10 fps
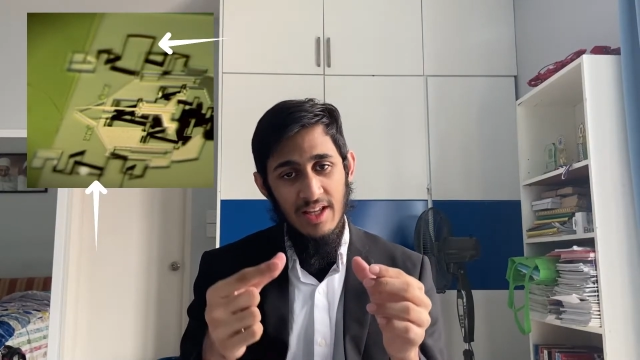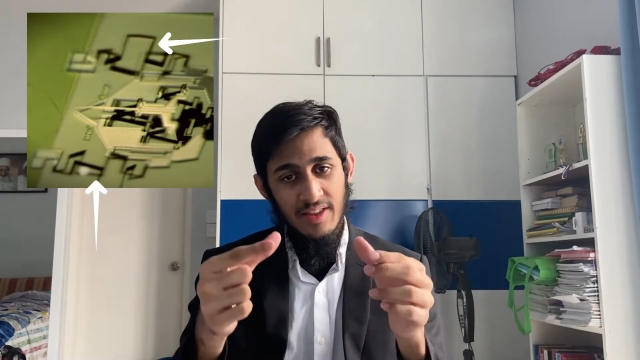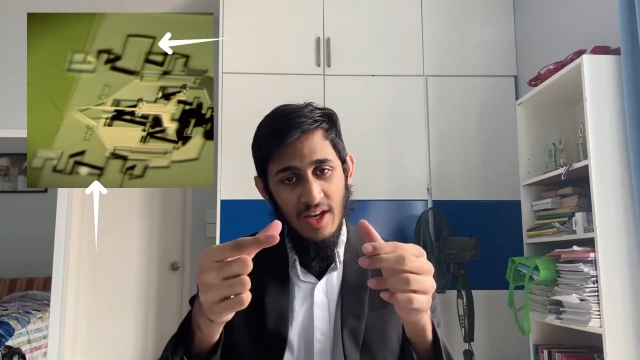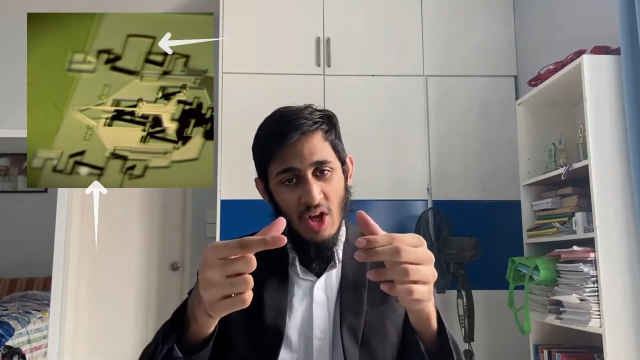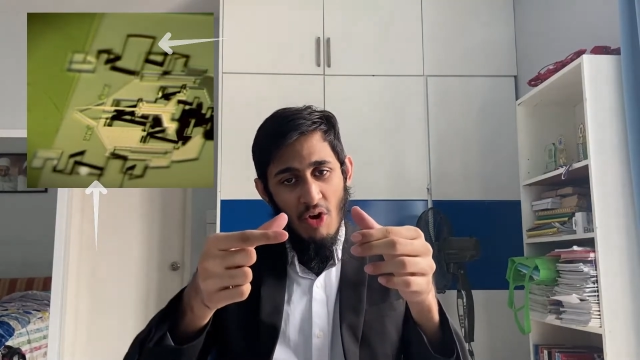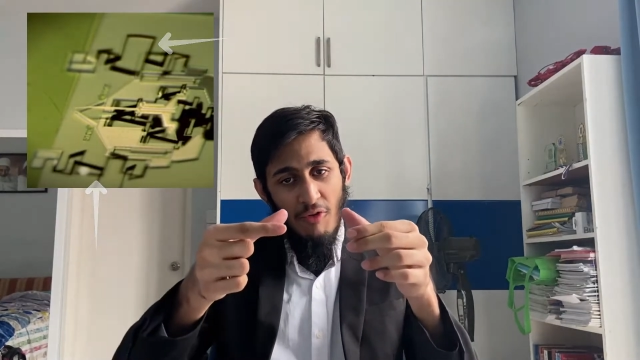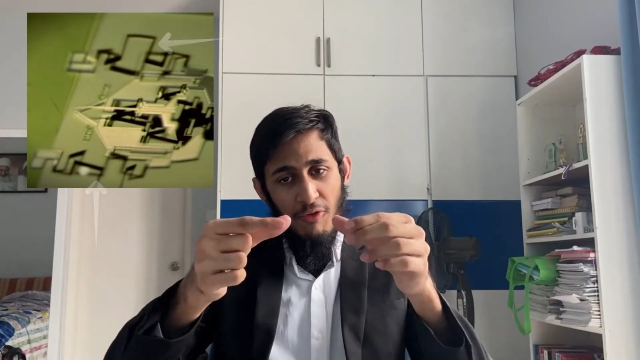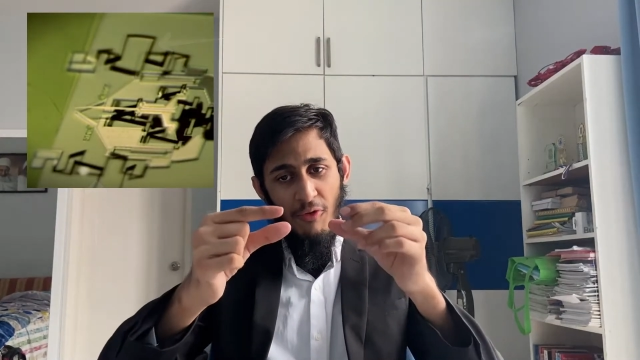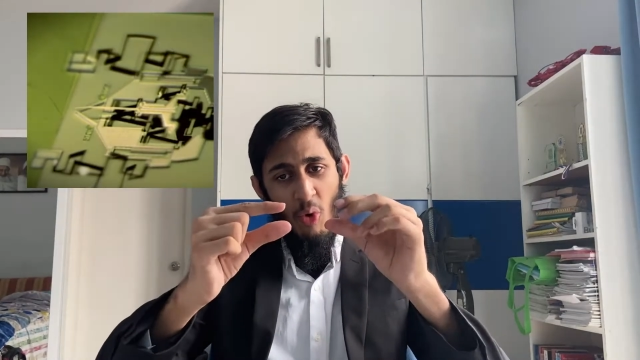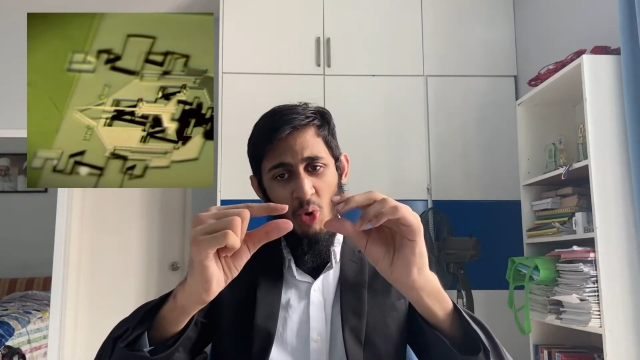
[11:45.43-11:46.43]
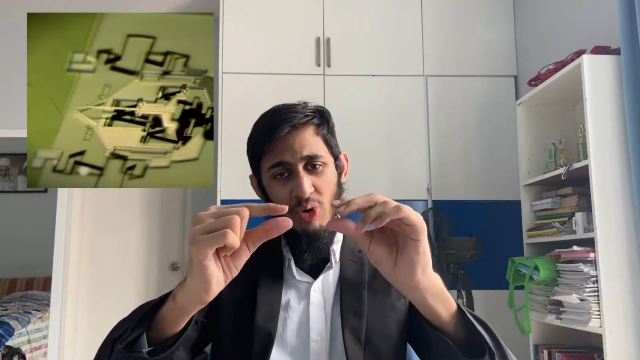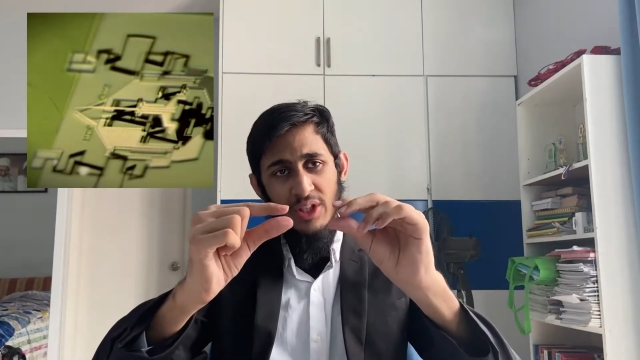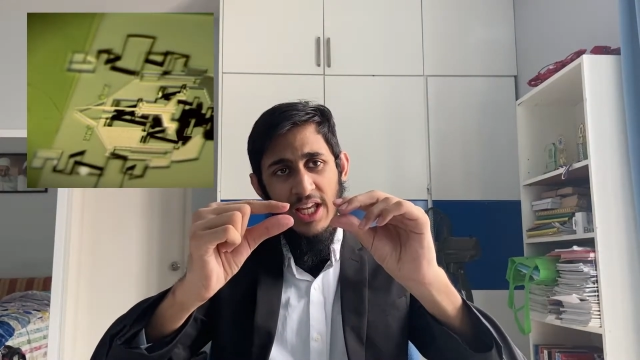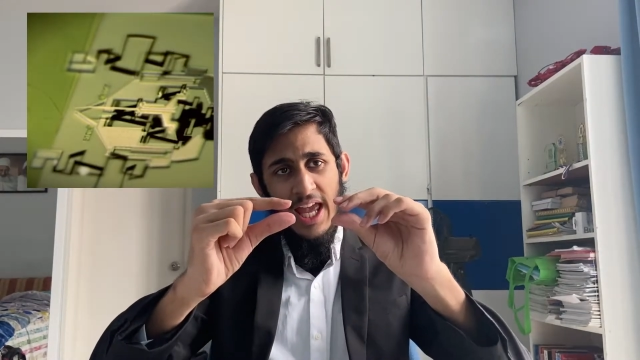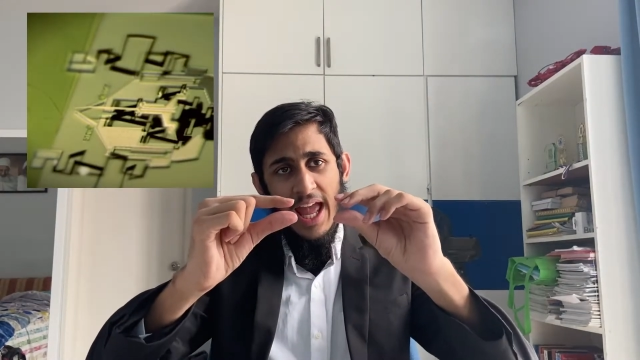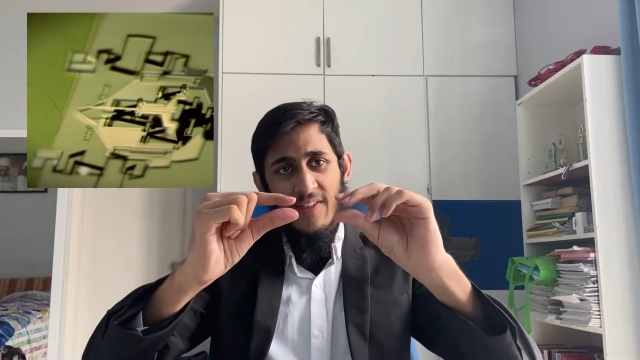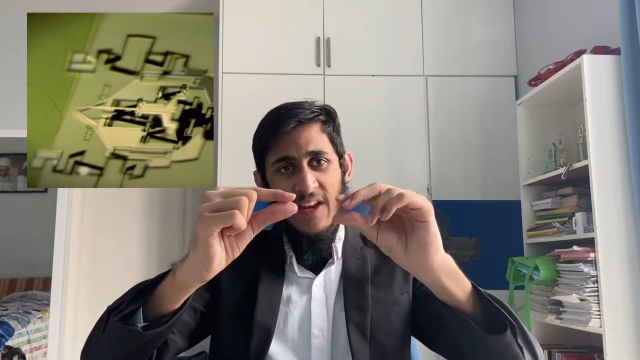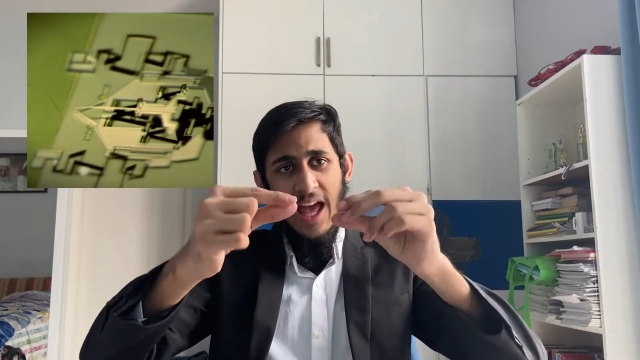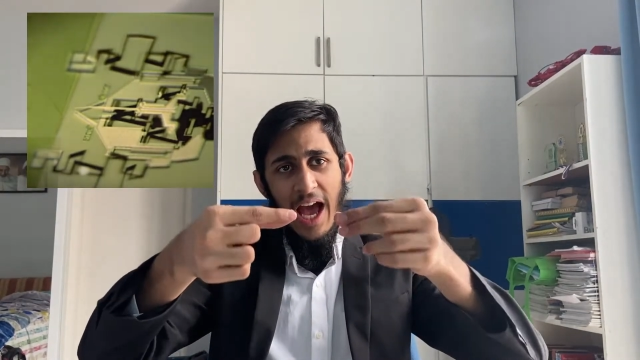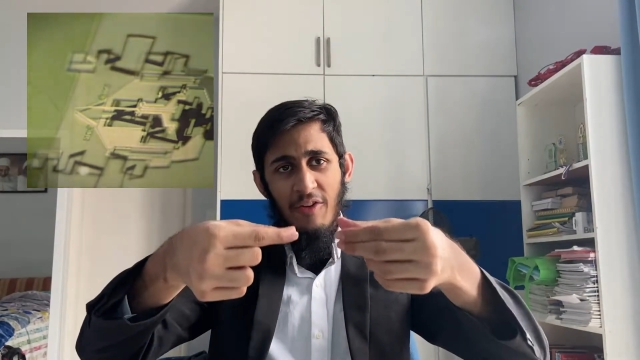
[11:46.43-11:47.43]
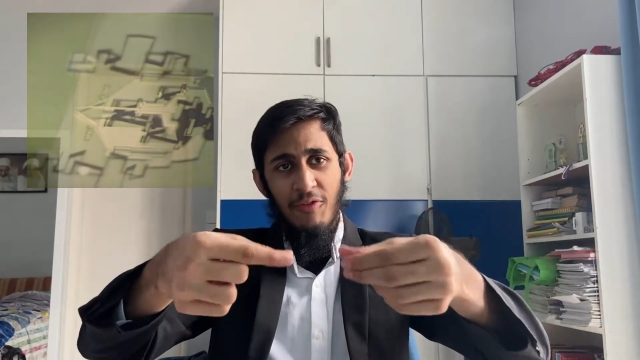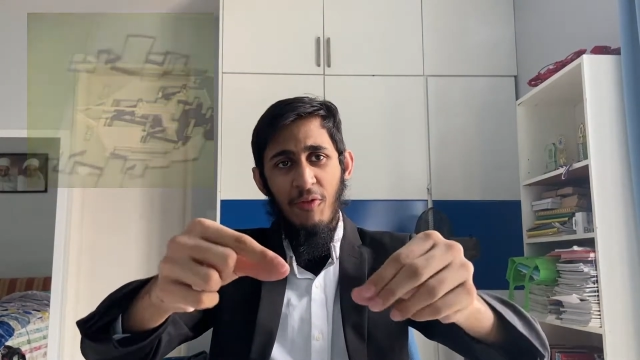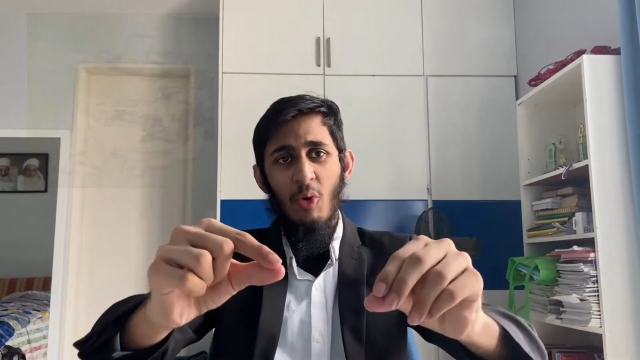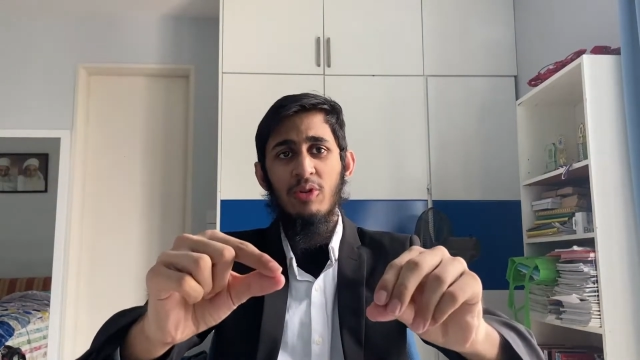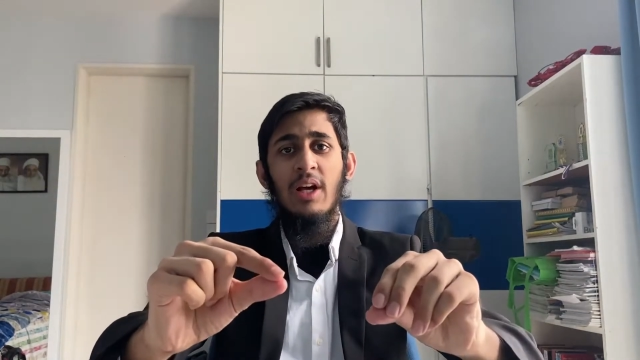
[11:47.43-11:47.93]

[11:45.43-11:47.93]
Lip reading: that fold and then unfold,